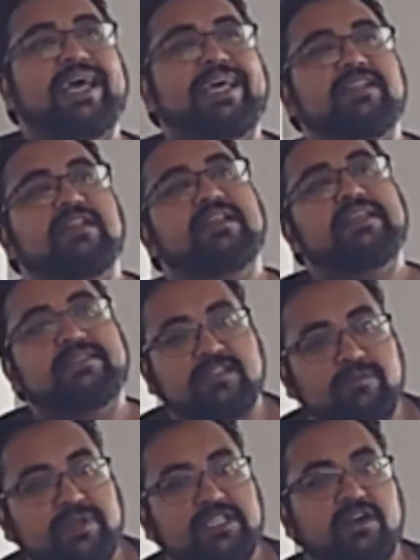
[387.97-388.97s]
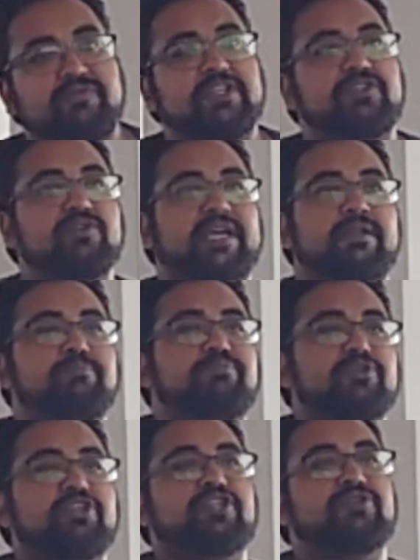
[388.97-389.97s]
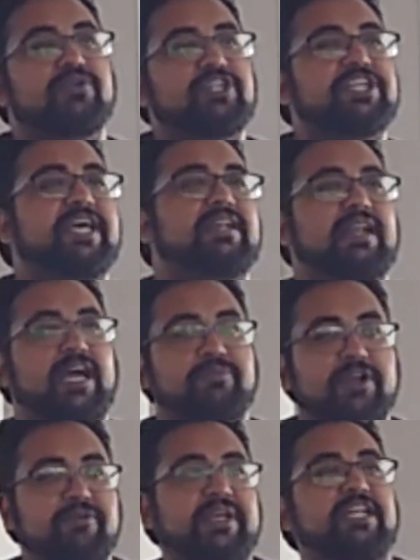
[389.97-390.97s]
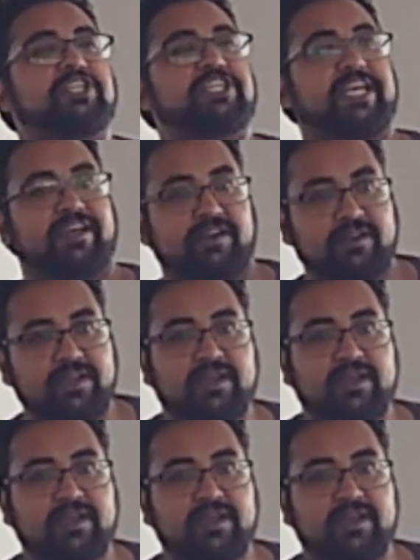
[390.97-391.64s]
and a little bit of it you can push to a shared library and share.